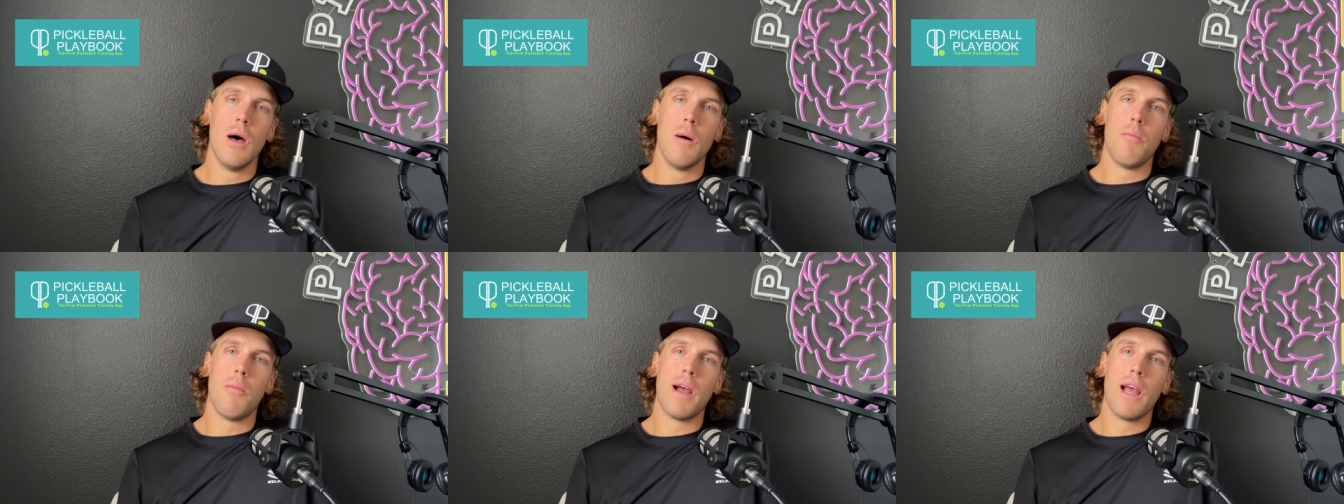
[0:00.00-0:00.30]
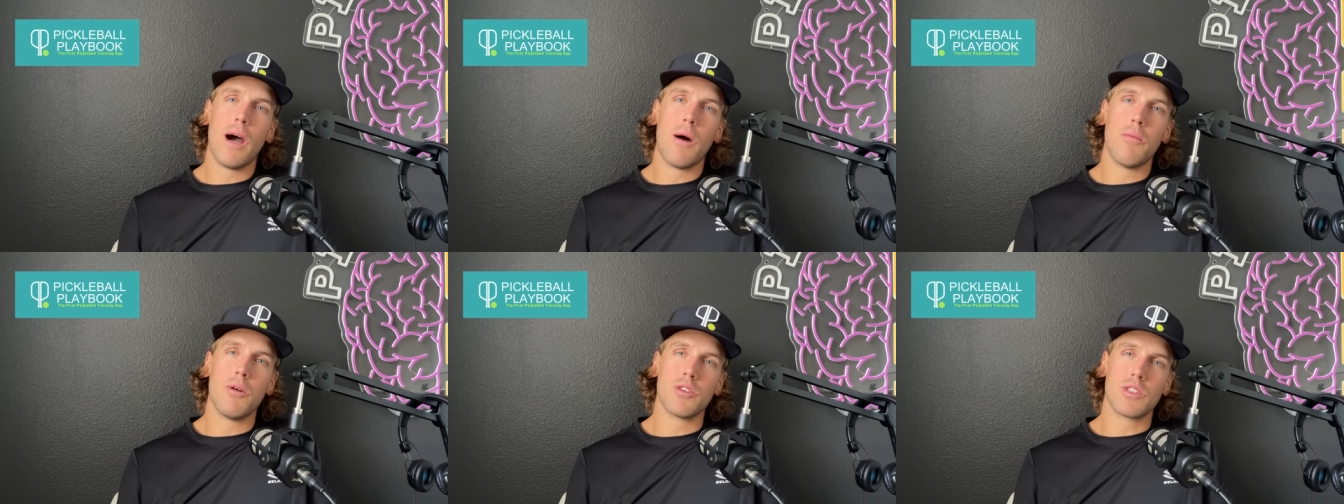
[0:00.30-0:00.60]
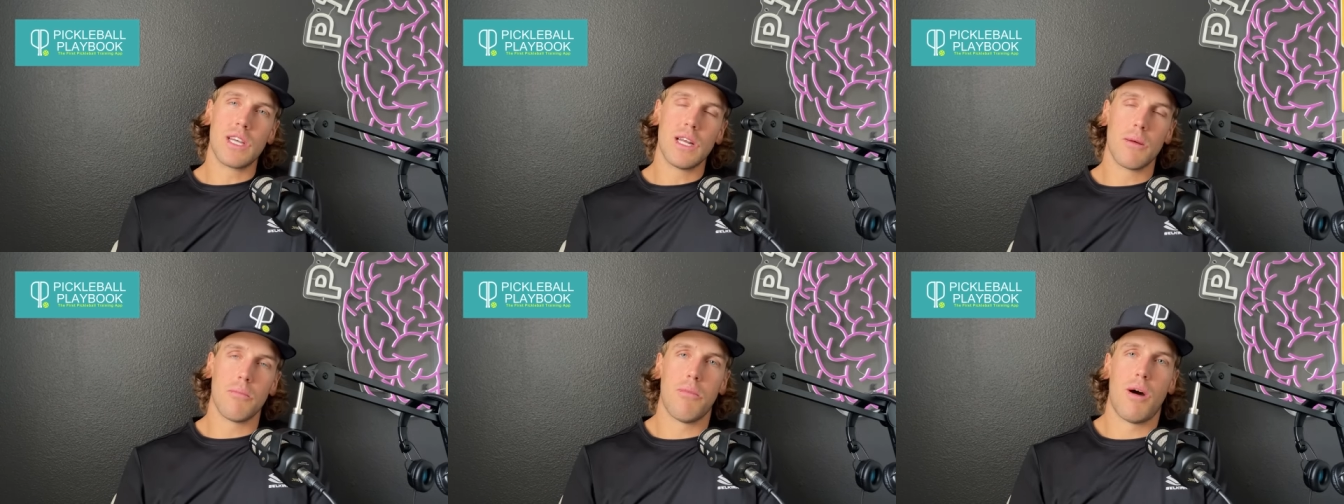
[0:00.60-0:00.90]
My elbow is
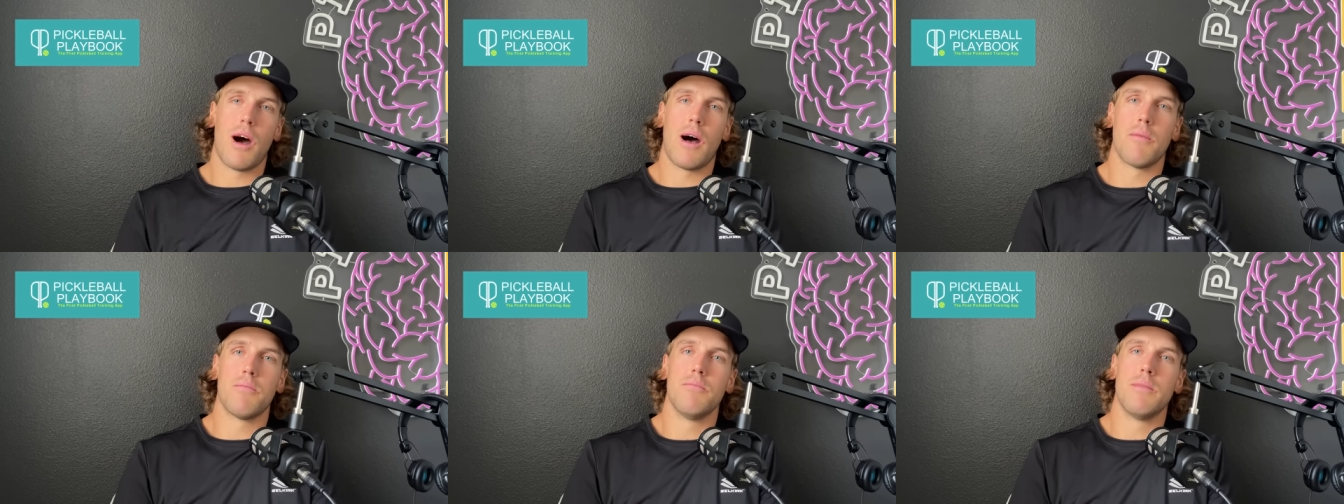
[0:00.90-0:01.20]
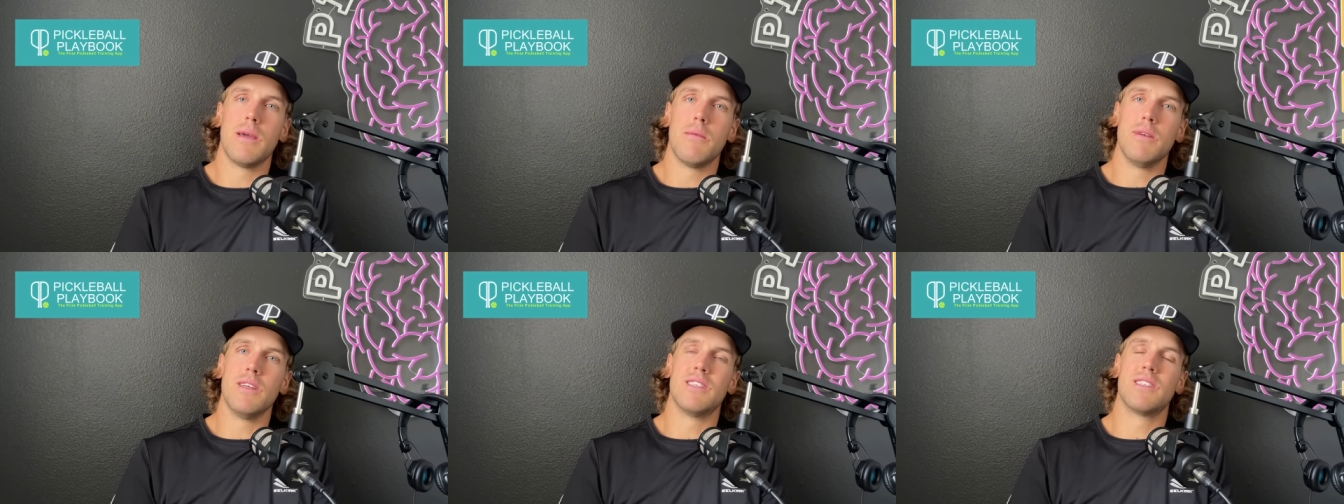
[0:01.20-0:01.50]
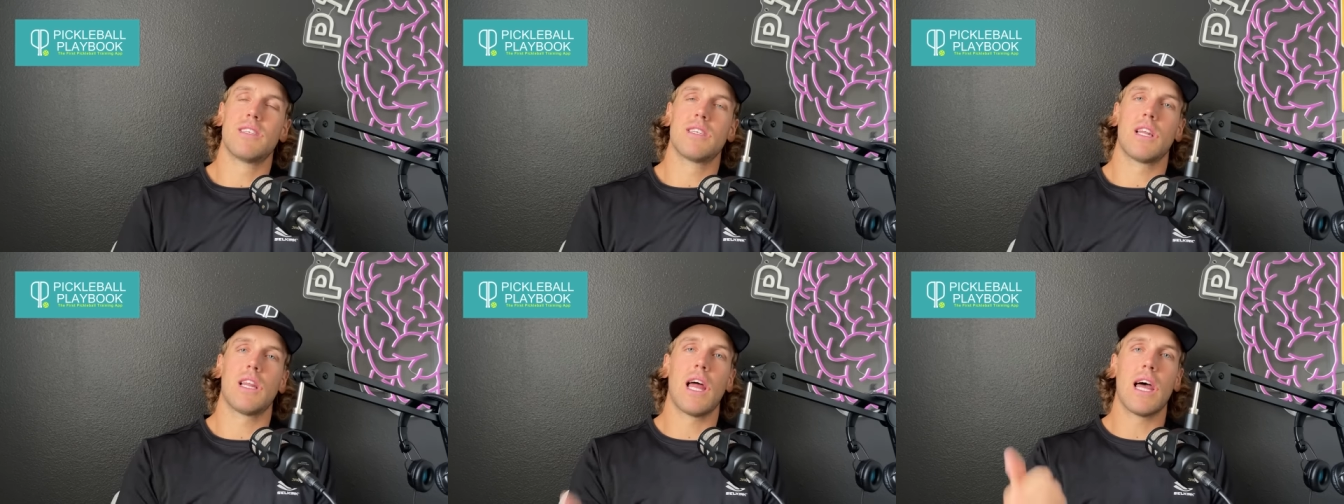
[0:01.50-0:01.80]
gonna pop maybe
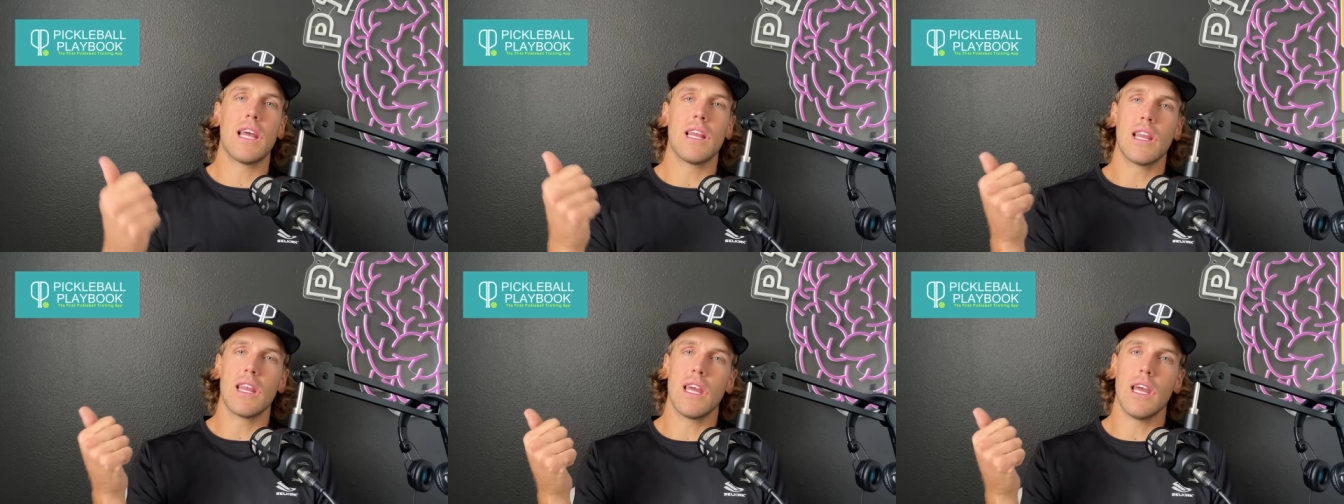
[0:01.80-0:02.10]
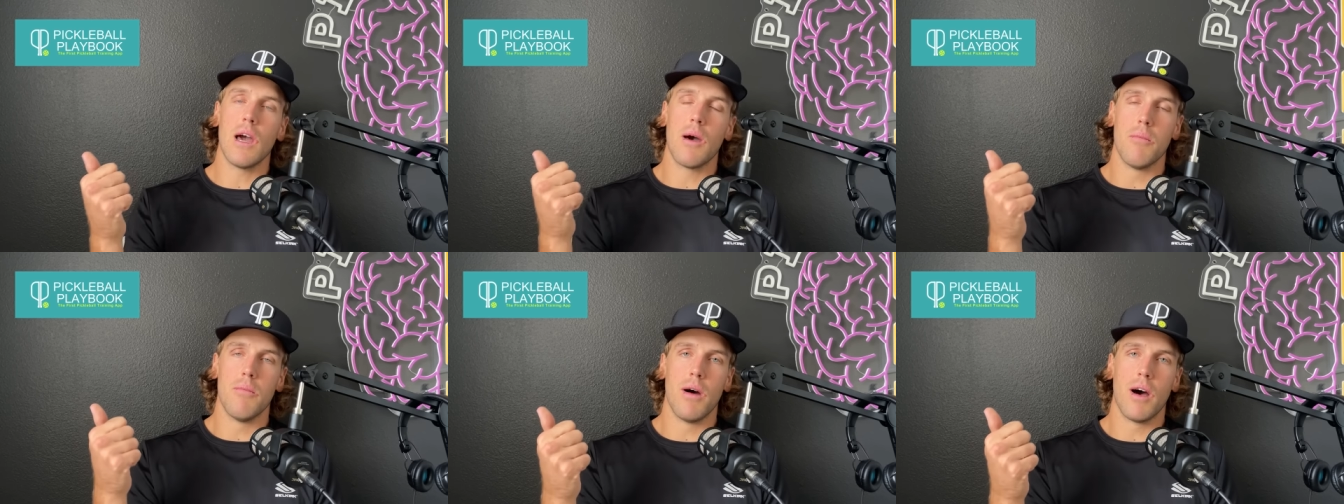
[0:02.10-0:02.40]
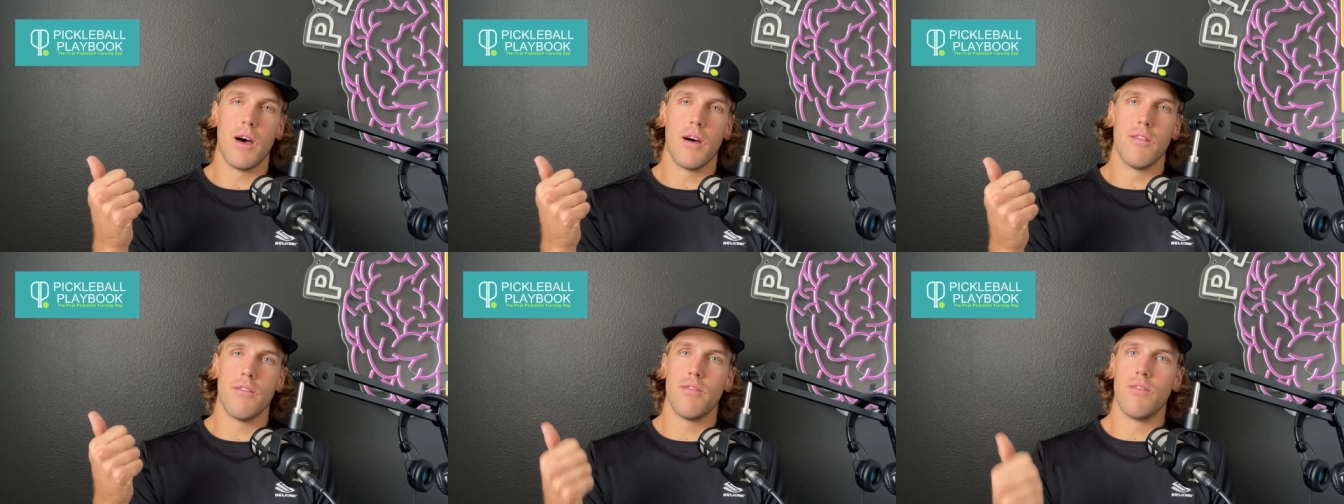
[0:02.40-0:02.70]
slightly
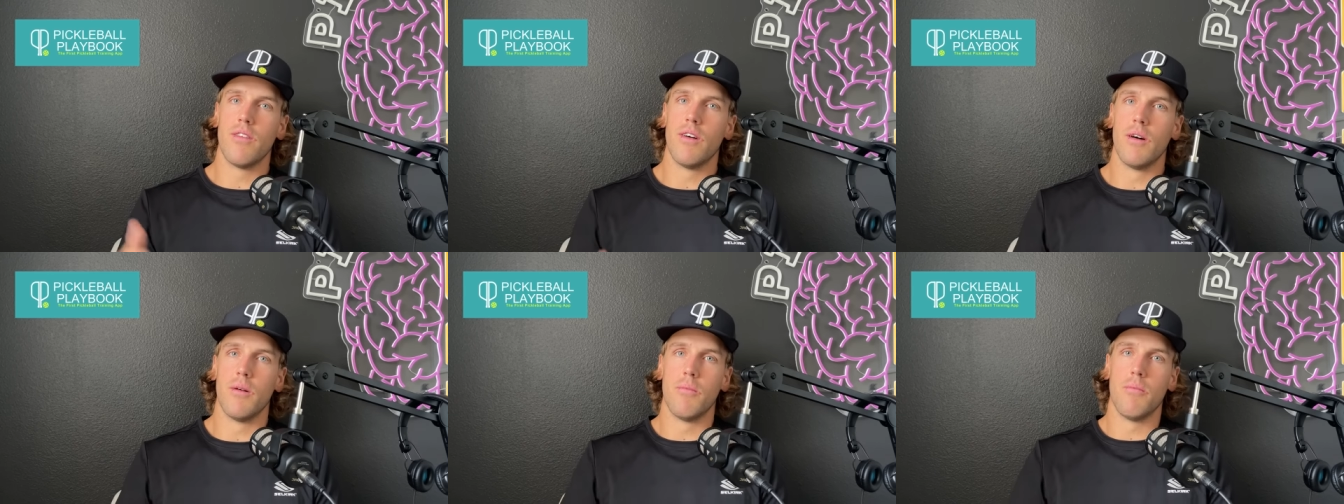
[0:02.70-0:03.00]
above